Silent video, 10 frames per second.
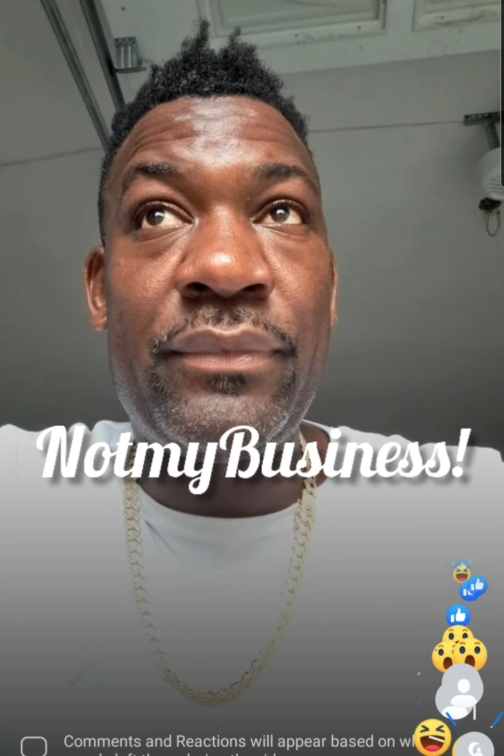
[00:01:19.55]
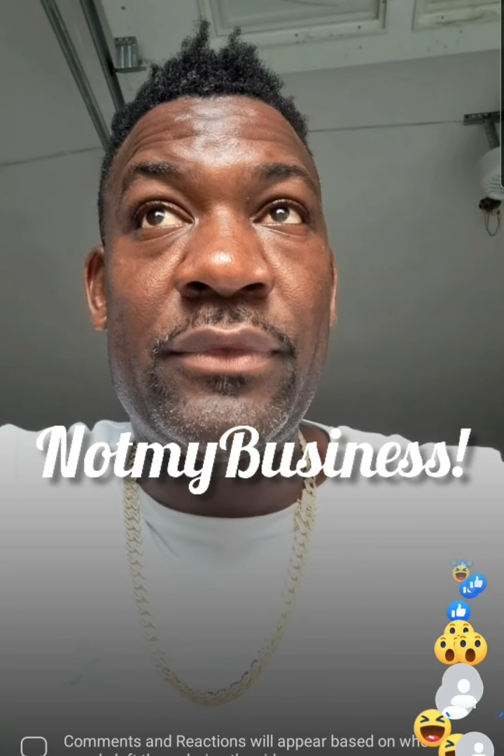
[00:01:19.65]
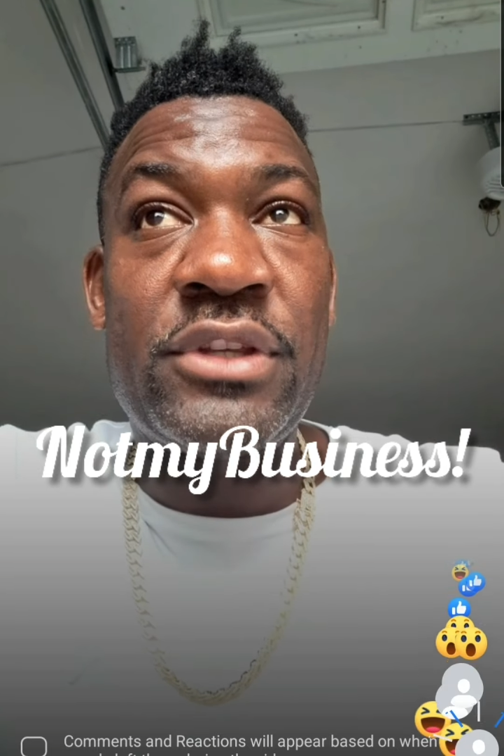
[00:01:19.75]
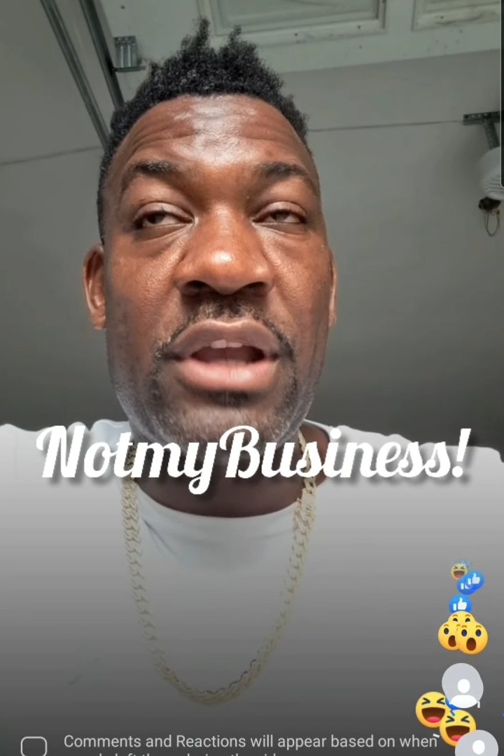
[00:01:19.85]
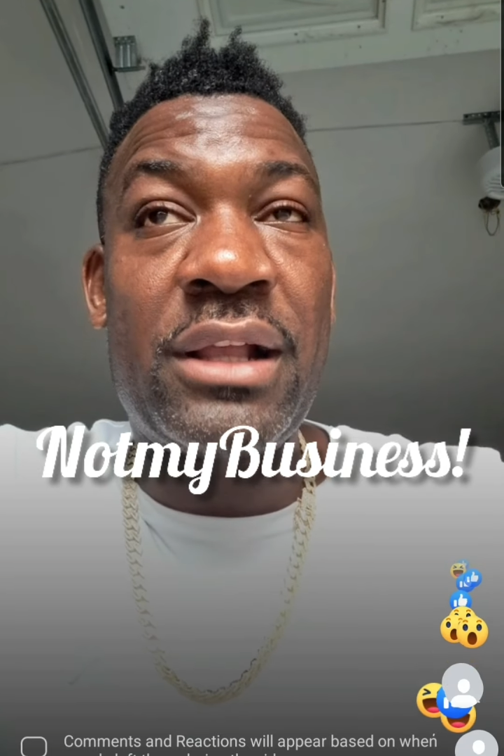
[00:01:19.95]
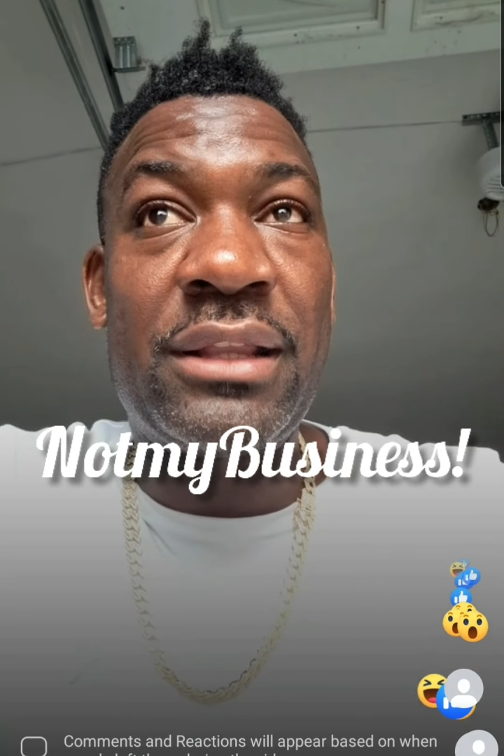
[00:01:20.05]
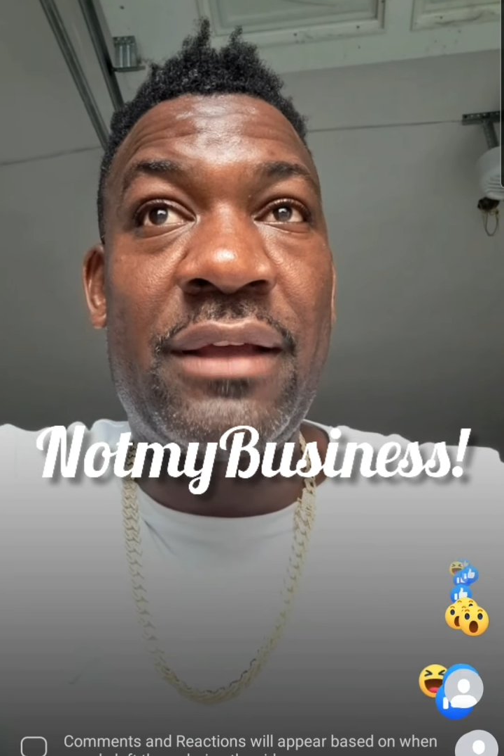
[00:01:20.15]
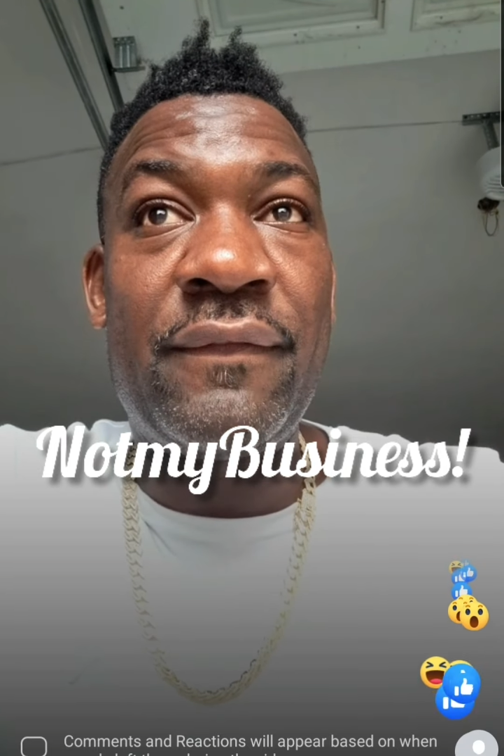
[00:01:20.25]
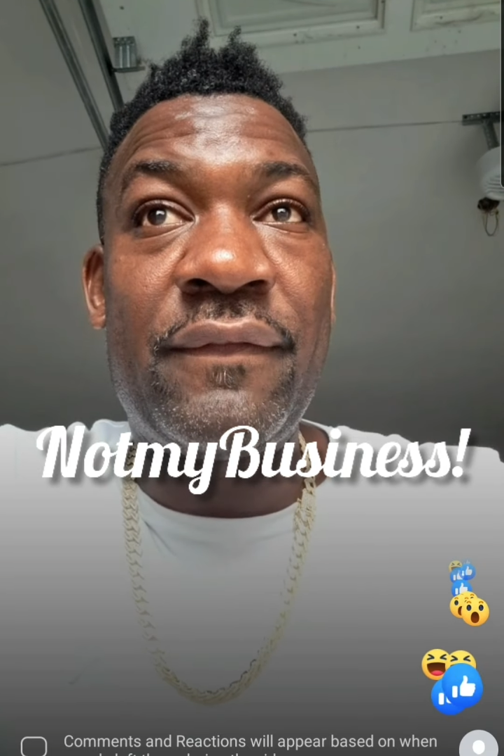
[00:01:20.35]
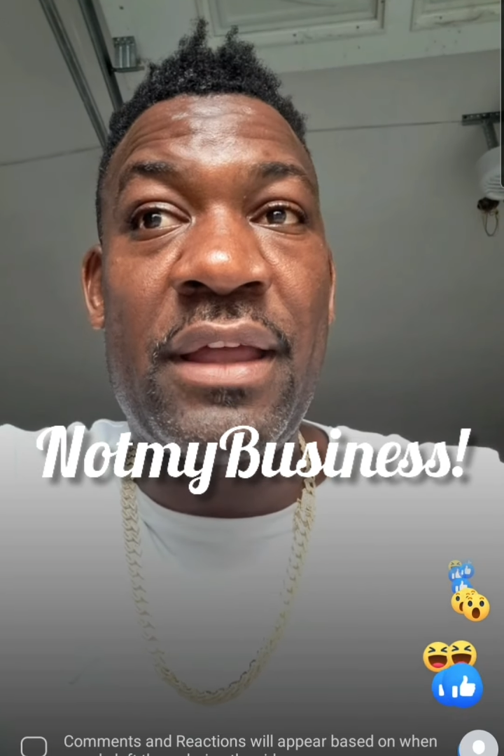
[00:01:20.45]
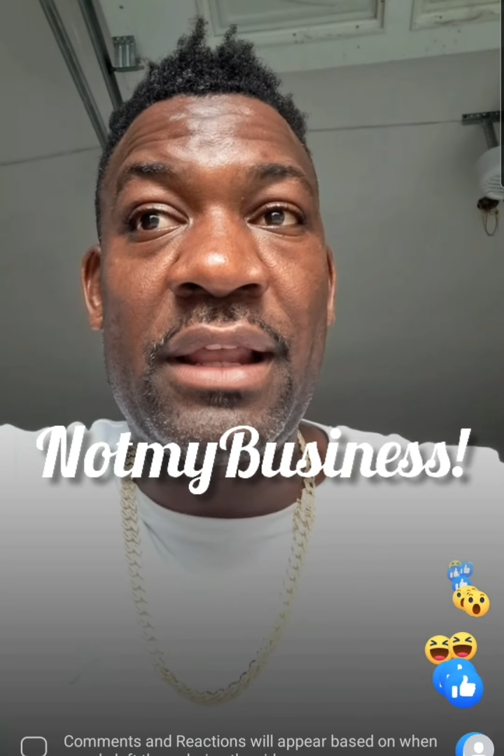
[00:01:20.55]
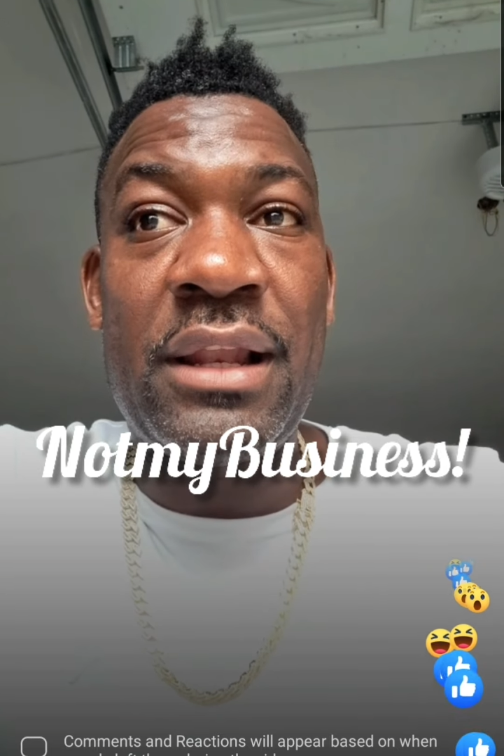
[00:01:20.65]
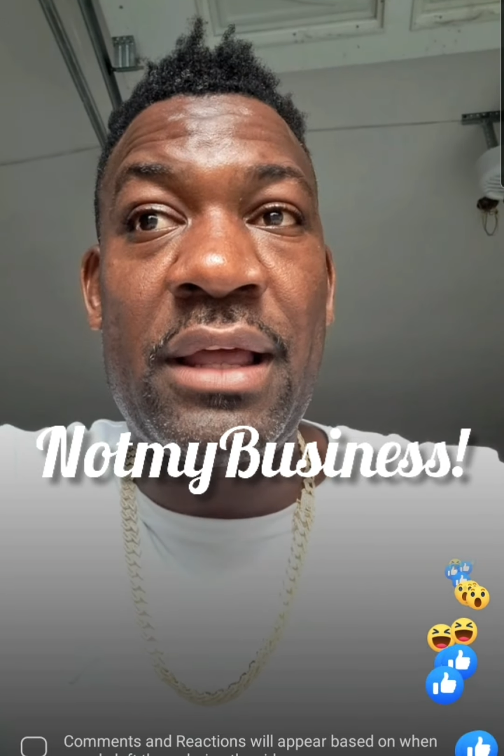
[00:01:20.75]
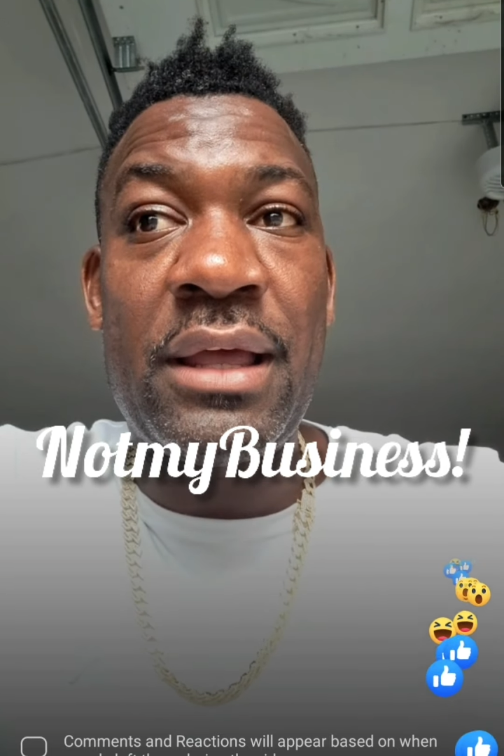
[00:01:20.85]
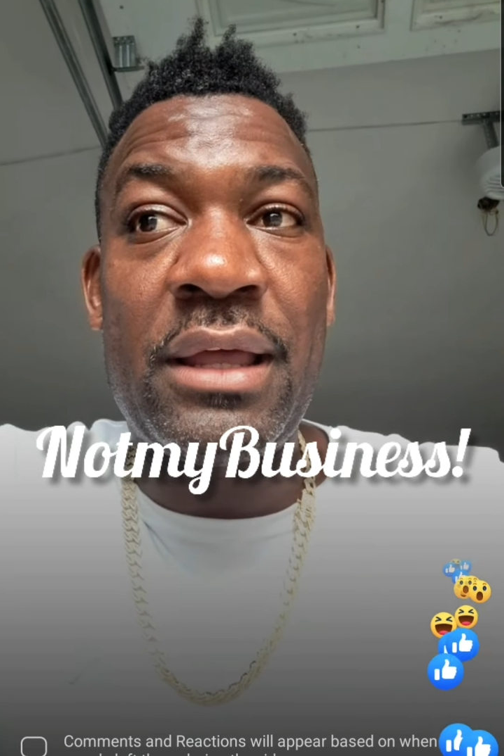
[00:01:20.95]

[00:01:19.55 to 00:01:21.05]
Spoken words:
Chocolate and Vanilla